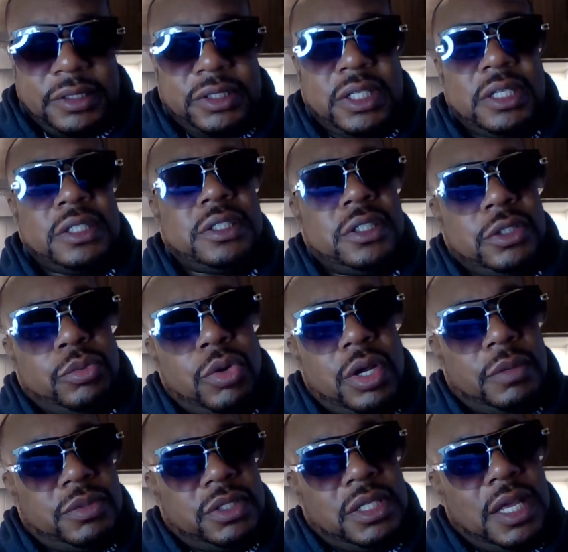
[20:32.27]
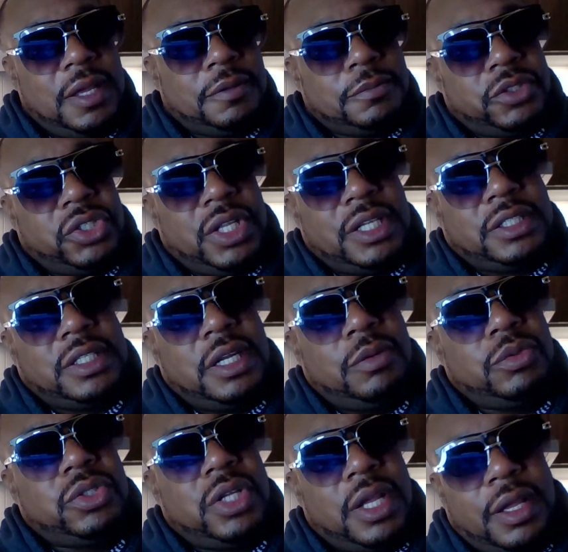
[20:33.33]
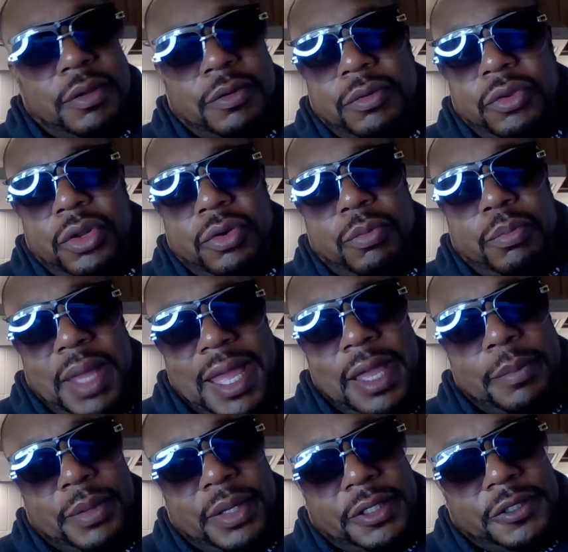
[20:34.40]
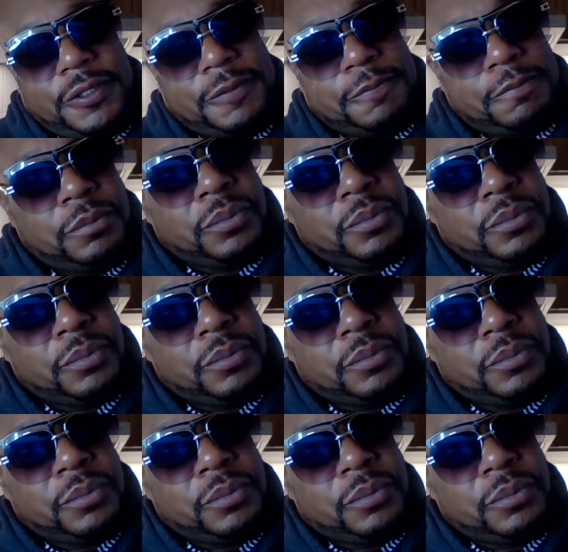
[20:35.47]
citizens were upset because they said it was like, babies